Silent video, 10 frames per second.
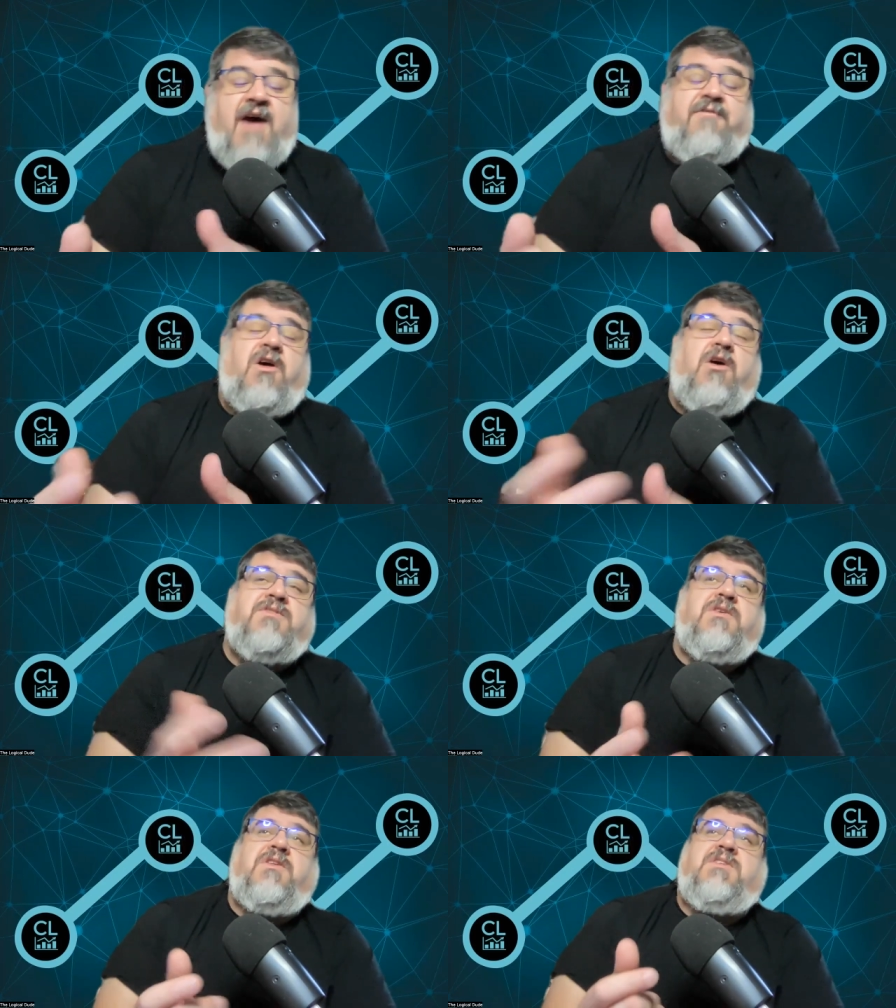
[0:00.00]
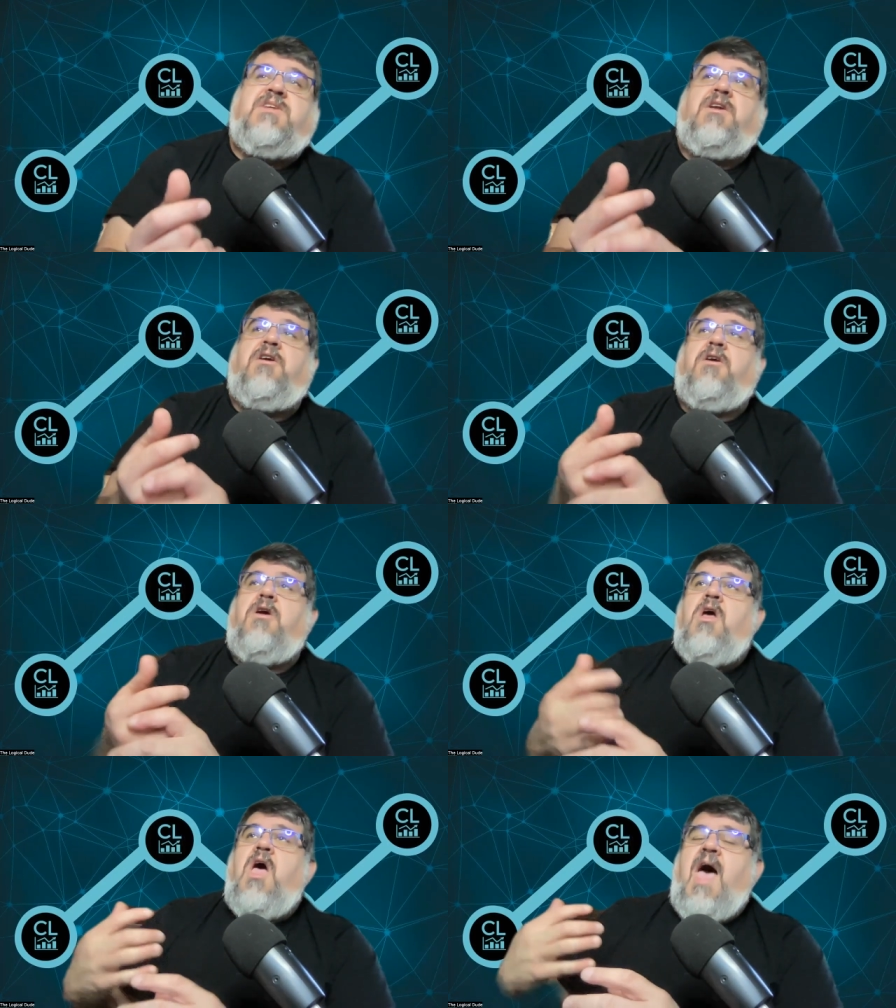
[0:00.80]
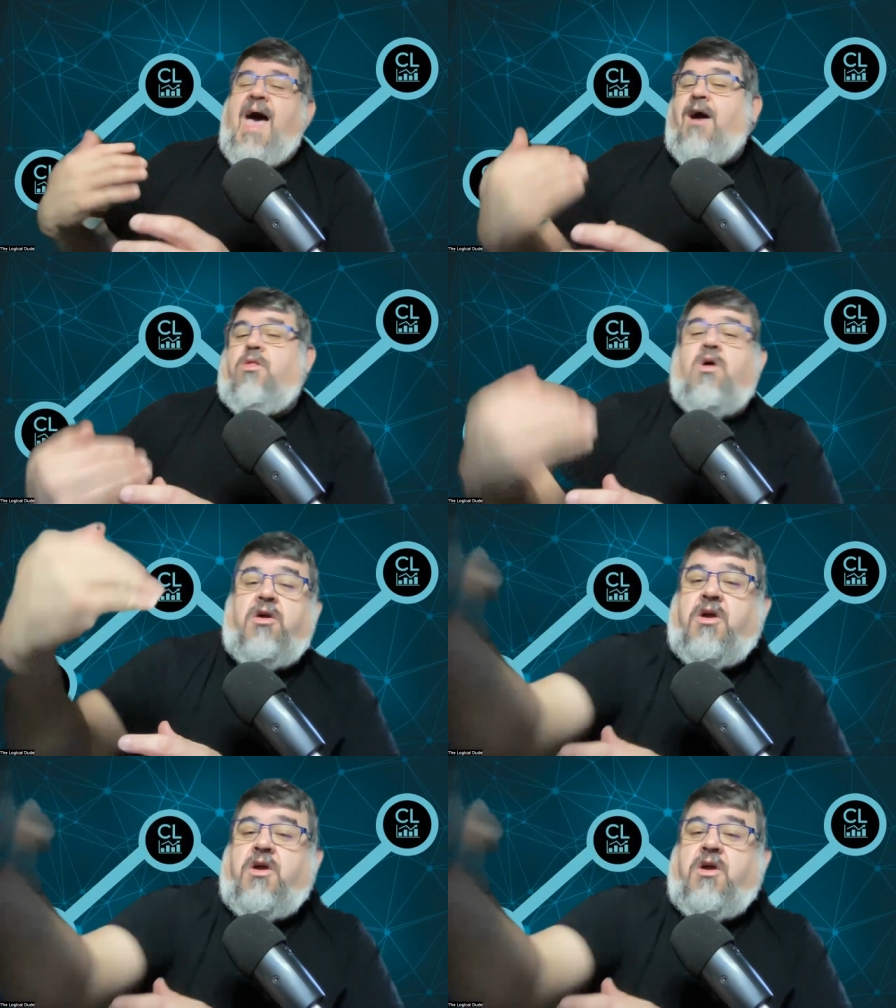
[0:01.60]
have to also consider how long